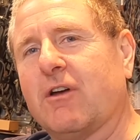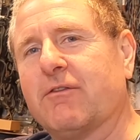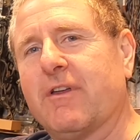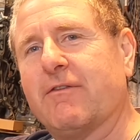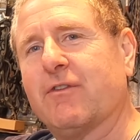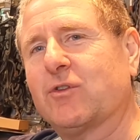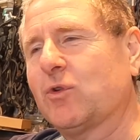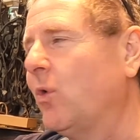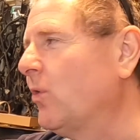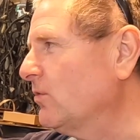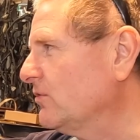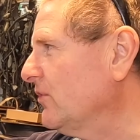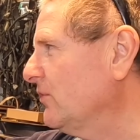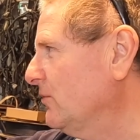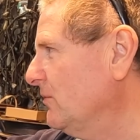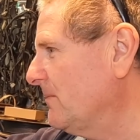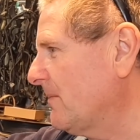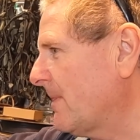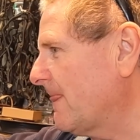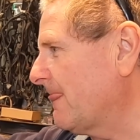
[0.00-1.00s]
I've ever talked
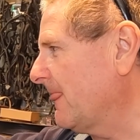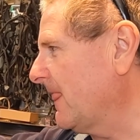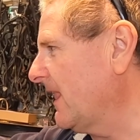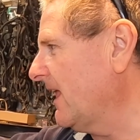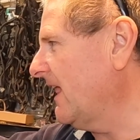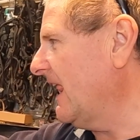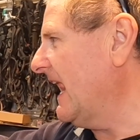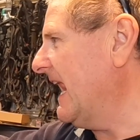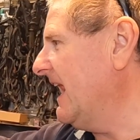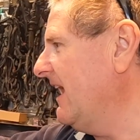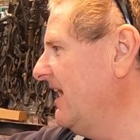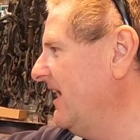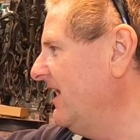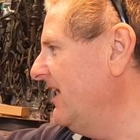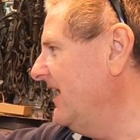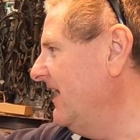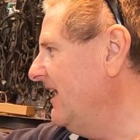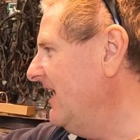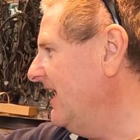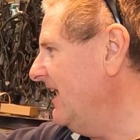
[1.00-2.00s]
to.
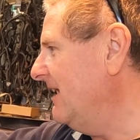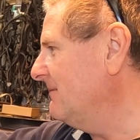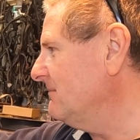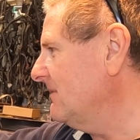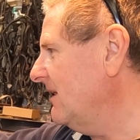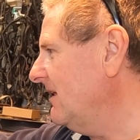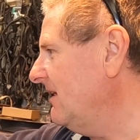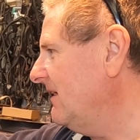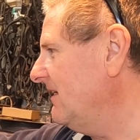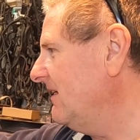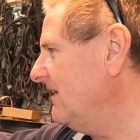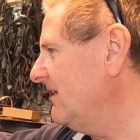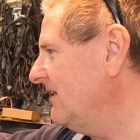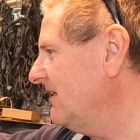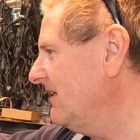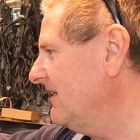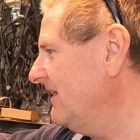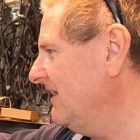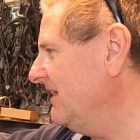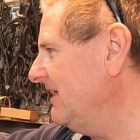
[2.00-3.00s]
Um,
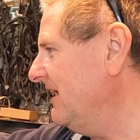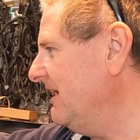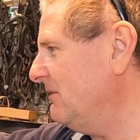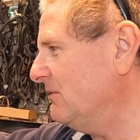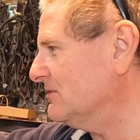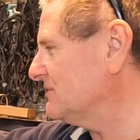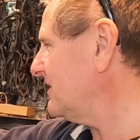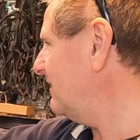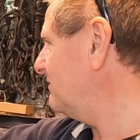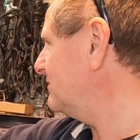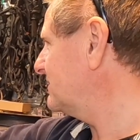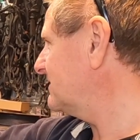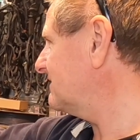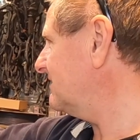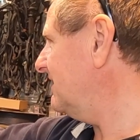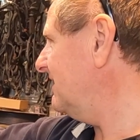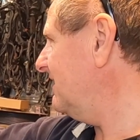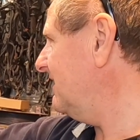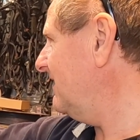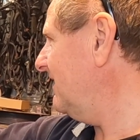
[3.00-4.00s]
it was, it was
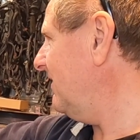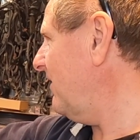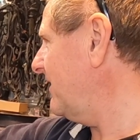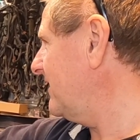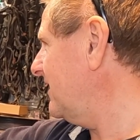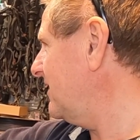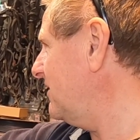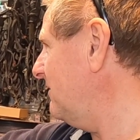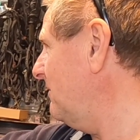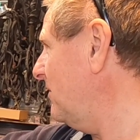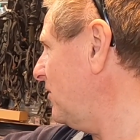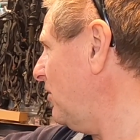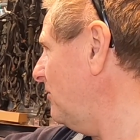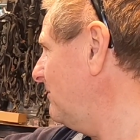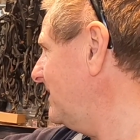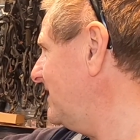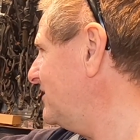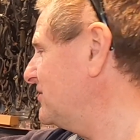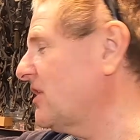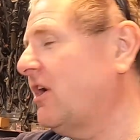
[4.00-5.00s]
like a co- comedy